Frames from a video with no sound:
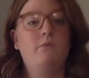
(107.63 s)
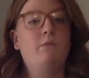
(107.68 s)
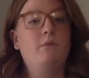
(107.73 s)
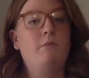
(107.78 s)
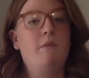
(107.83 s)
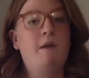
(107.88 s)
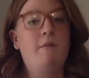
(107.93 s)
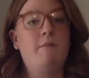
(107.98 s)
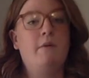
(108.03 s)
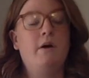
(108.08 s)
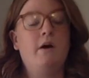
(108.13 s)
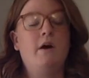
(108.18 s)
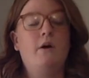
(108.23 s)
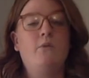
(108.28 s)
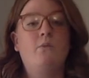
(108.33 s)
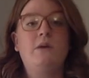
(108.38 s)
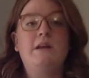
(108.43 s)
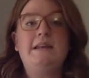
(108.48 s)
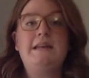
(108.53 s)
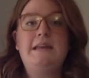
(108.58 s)
Remember,
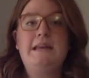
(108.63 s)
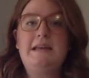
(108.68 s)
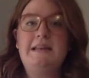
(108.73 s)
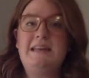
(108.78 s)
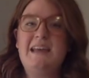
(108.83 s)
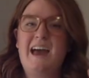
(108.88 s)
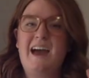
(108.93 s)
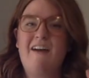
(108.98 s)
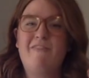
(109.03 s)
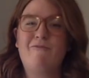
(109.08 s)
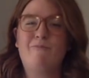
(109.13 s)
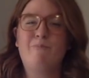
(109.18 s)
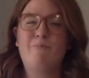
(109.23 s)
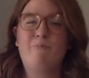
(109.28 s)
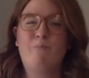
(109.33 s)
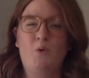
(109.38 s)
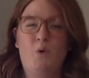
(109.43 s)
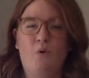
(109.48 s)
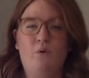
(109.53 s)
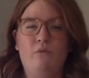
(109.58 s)
we need to have
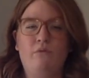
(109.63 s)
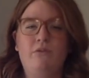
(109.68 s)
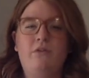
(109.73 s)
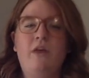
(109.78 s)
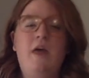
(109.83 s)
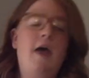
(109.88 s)
both,